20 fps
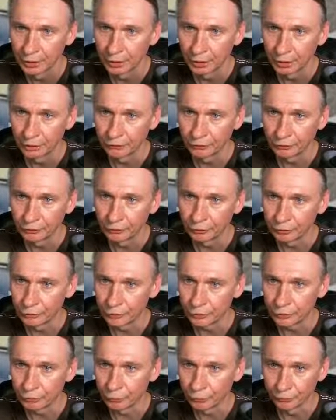And then there are
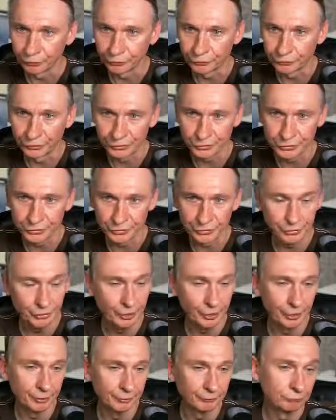other things that
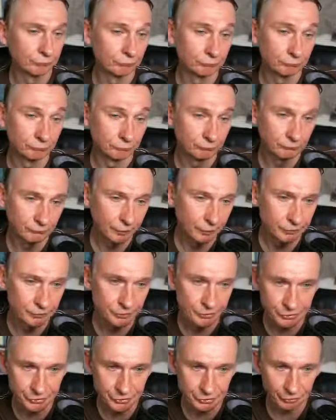I am
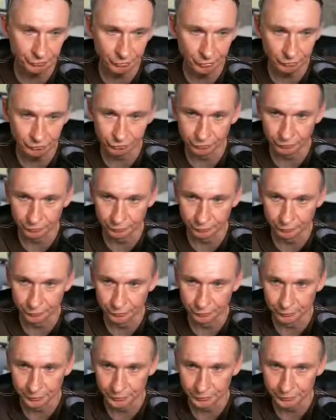testing out for the
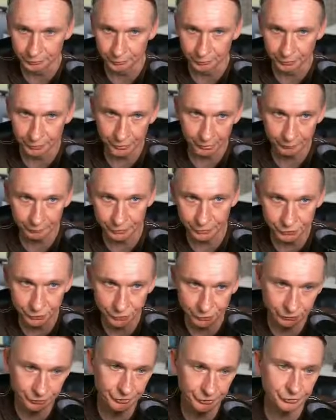moment, but I will
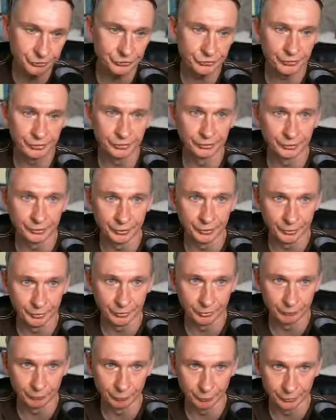show this in
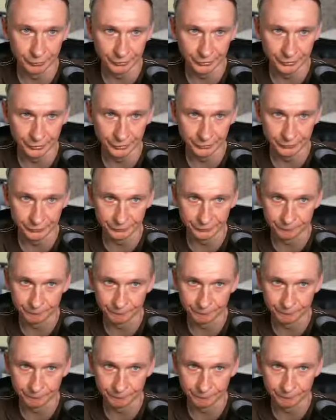portainer.